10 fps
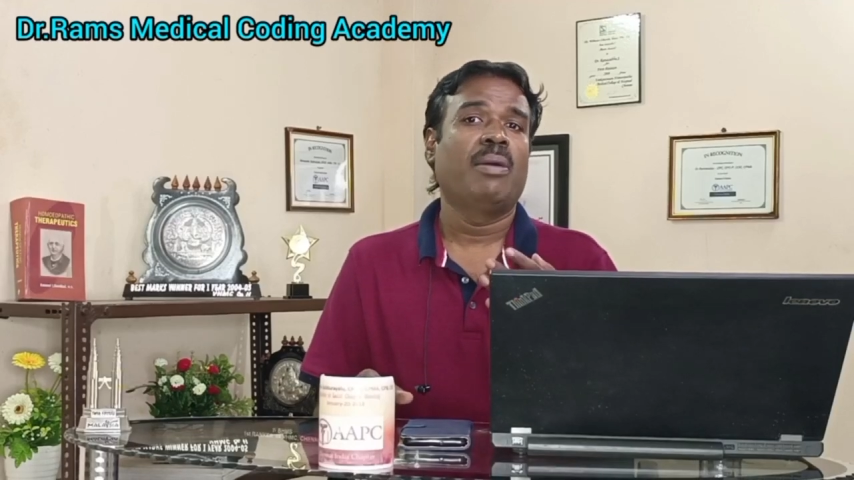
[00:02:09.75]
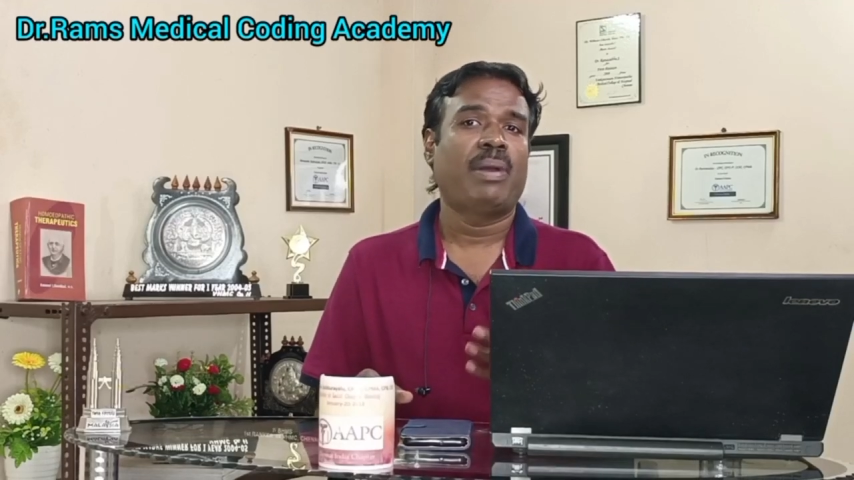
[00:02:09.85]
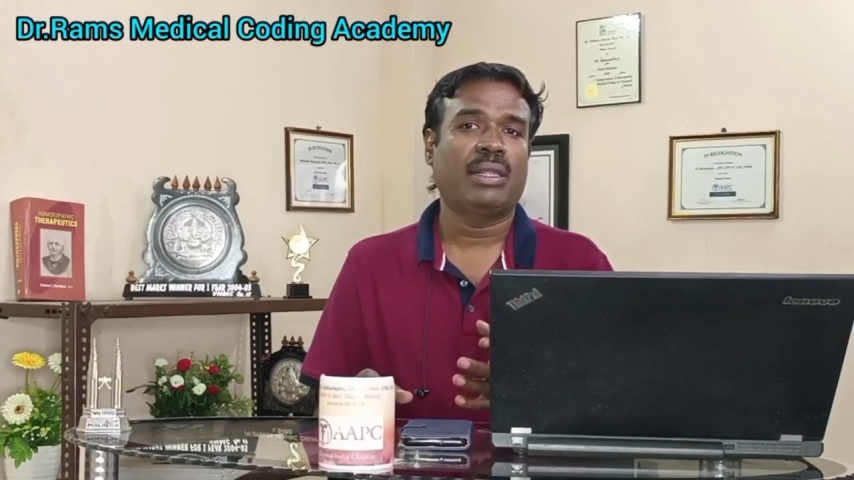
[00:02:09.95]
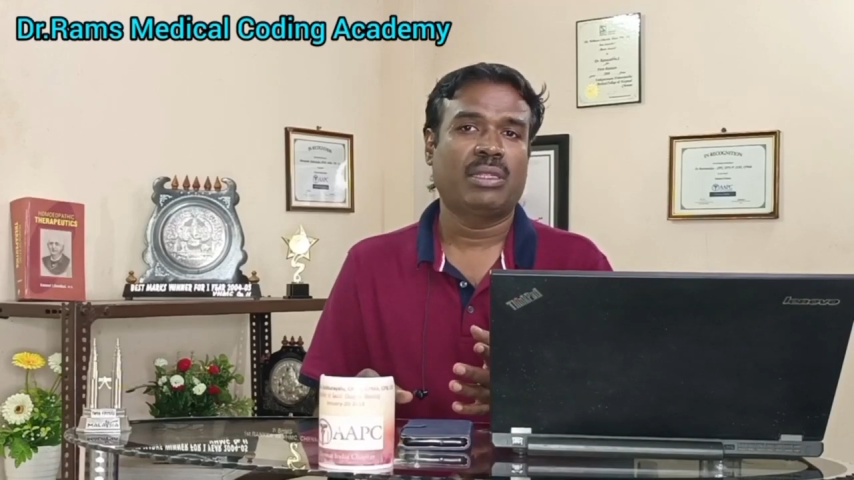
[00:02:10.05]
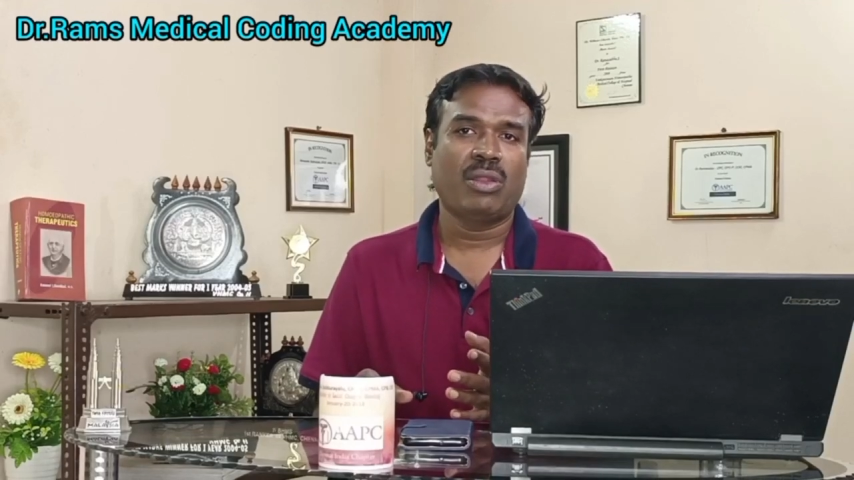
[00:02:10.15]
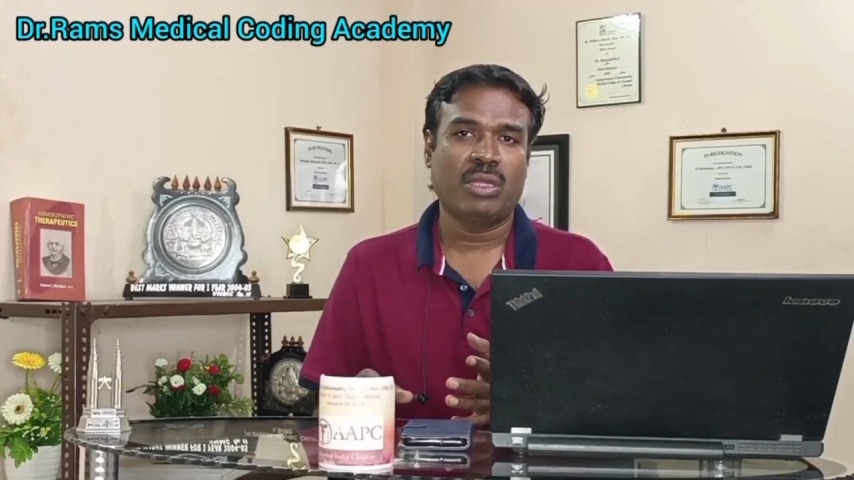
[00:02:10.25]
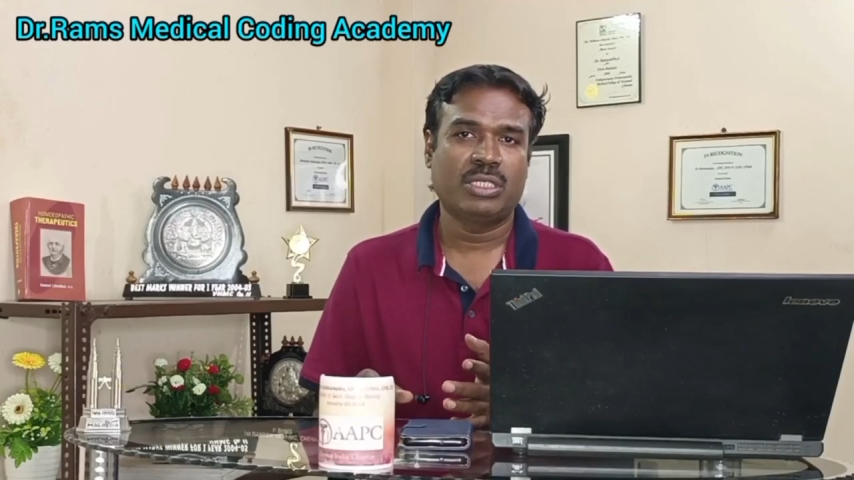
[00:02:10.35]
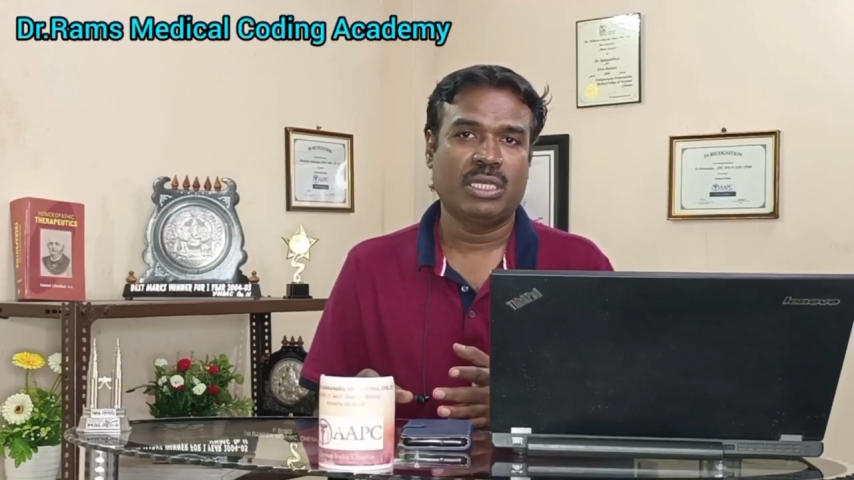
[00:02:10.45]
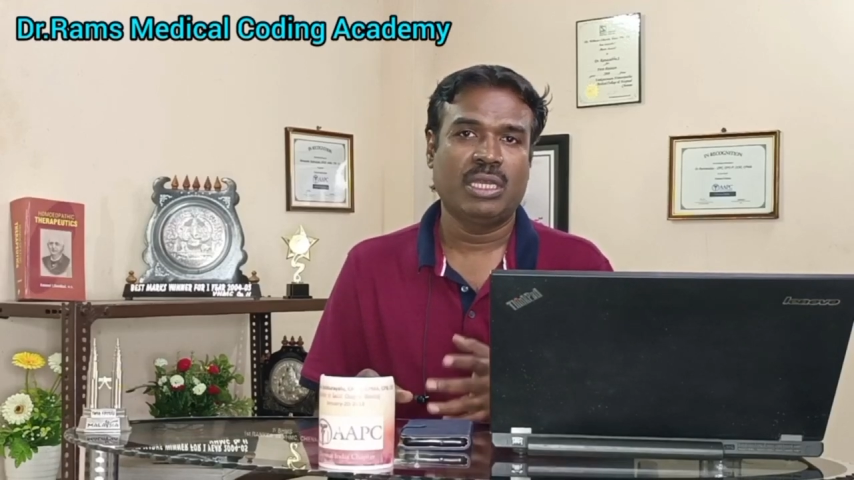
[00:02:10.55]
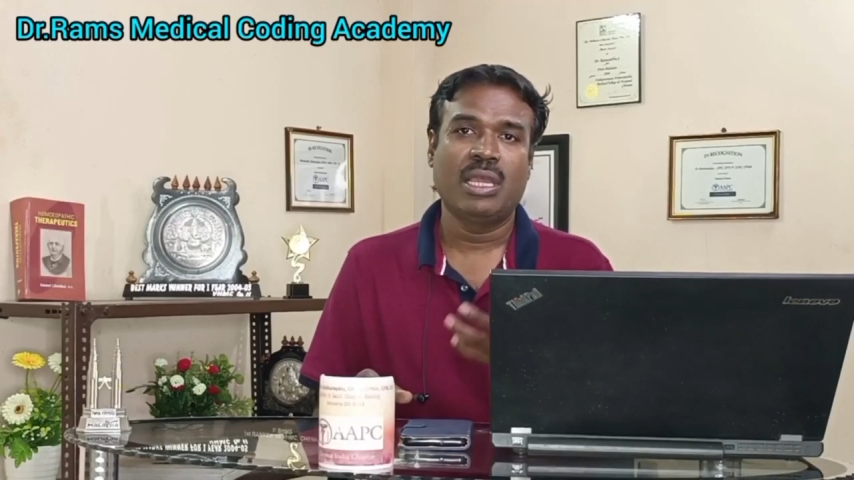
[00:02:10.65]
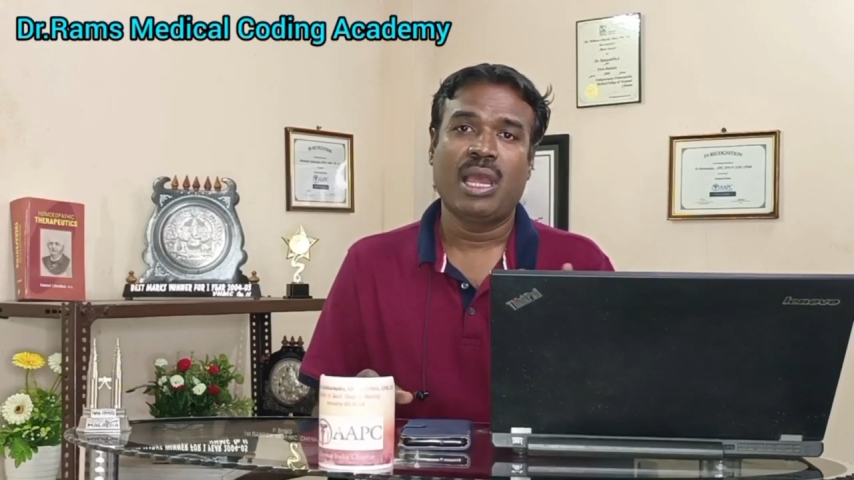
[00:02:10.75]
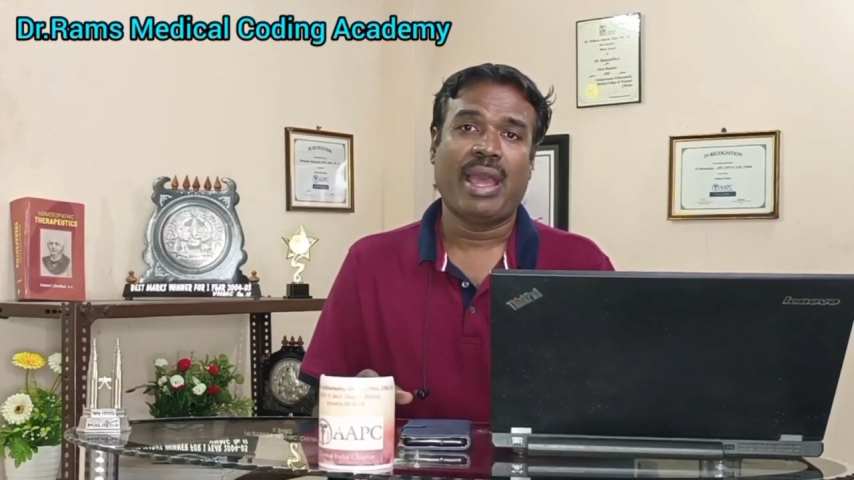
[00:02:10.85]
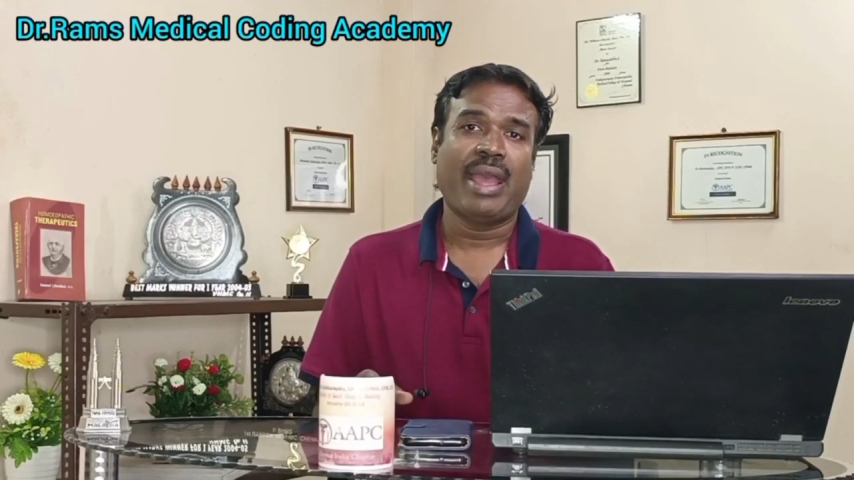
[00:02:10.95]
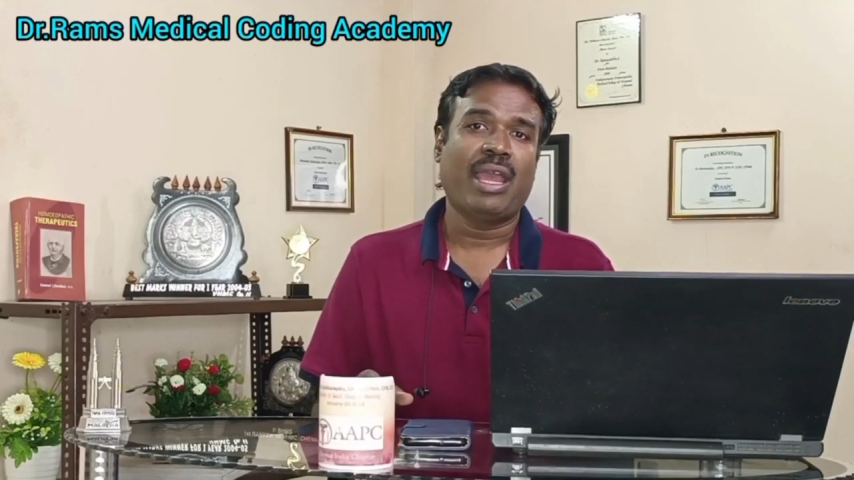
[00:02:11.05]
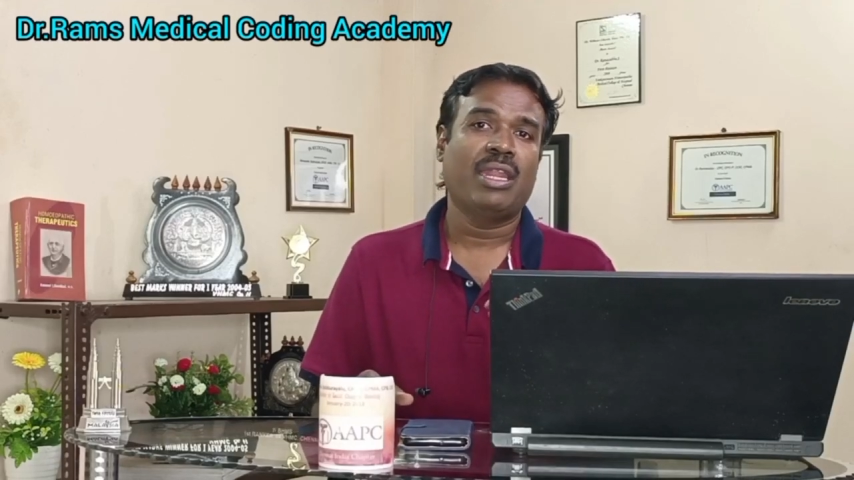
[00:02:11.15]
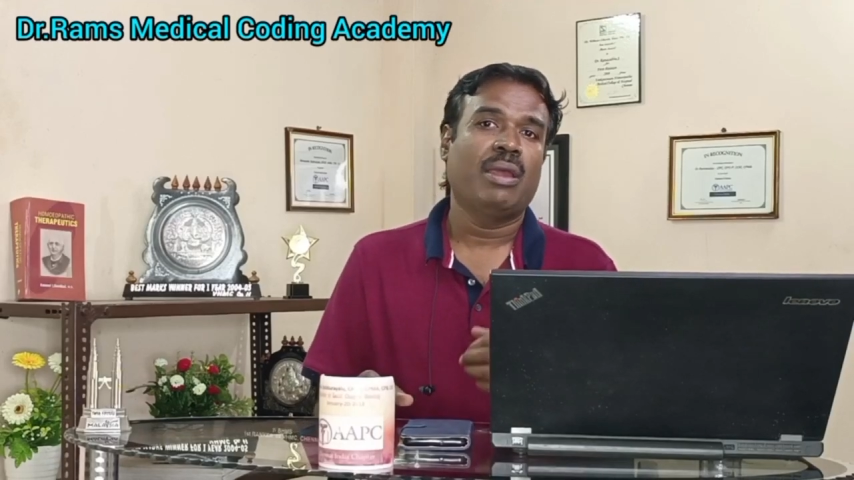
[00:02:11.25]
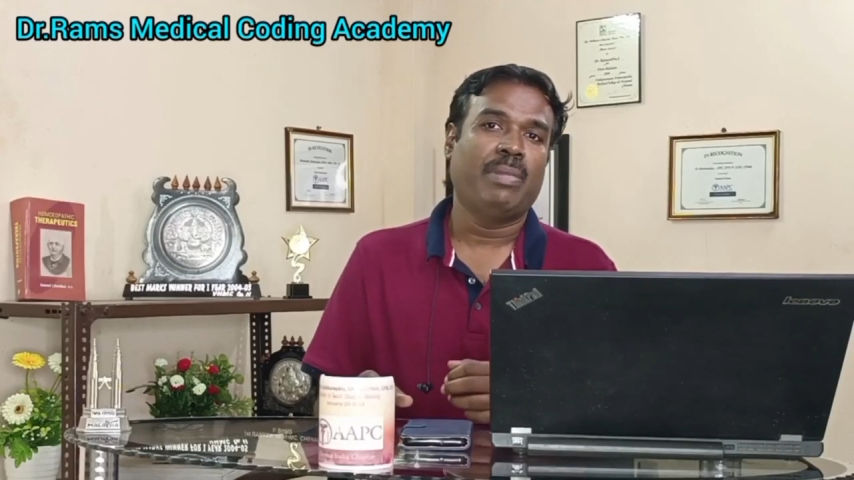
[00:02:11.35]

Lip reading: pathology and